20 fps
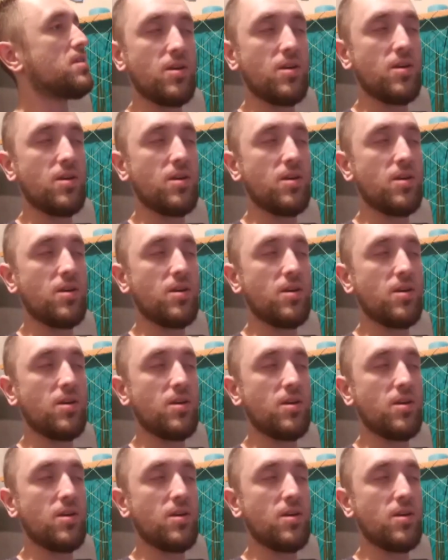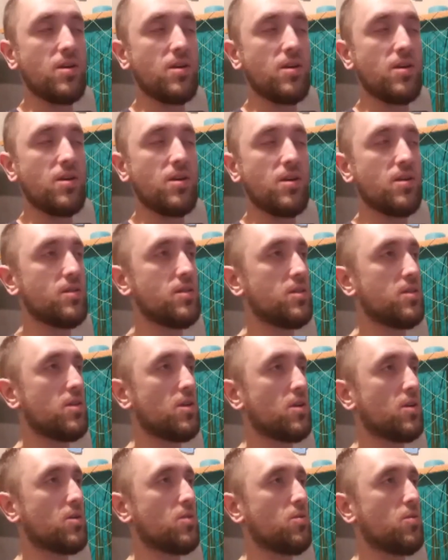They're up next to take on the
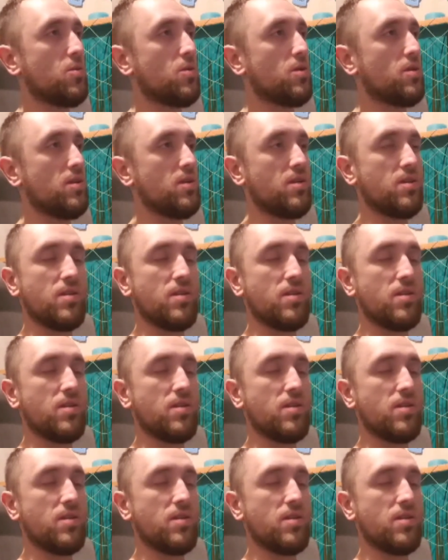Dark Order.